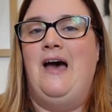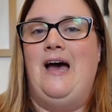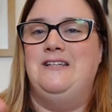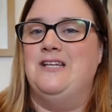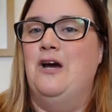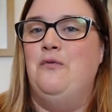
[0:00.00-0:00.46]

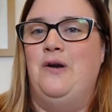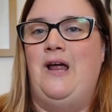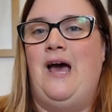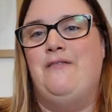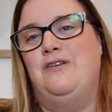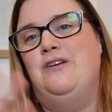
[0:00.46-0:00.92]
I don't want
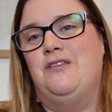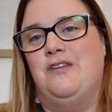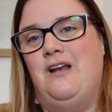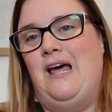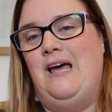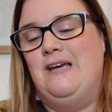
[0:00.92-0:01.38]
to have
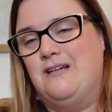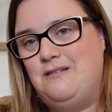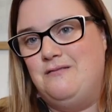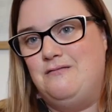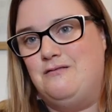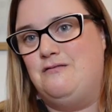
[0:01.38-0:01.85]
another
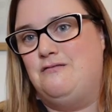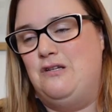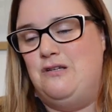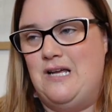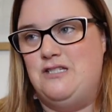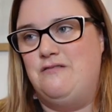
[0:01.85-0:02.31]

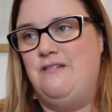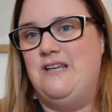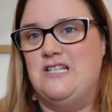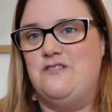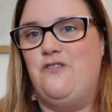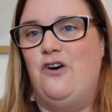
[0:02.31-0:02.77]
2 days, 3
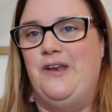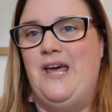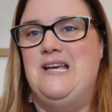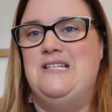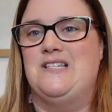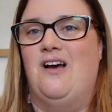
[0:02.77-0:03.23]
days, 4
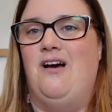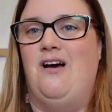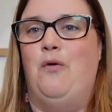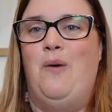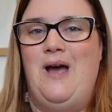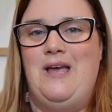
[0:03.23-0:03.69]
days
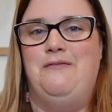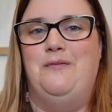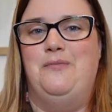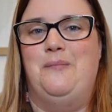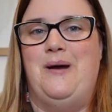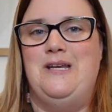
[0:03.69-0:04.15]
away
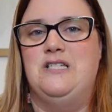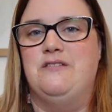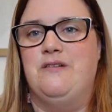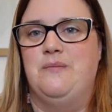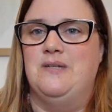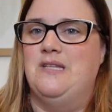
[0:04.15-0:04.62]
from the
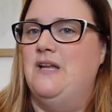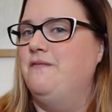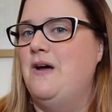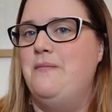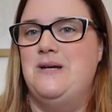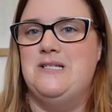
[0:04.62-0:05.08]
manuscript and then
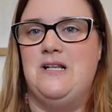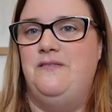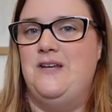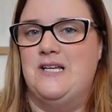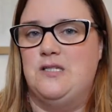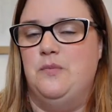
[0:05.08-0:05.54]
find
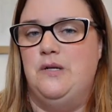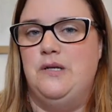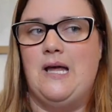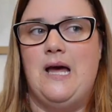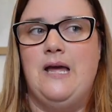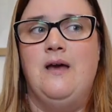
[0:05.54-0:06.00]
myself next
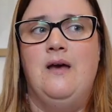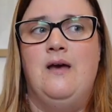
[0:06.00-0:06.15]
Monday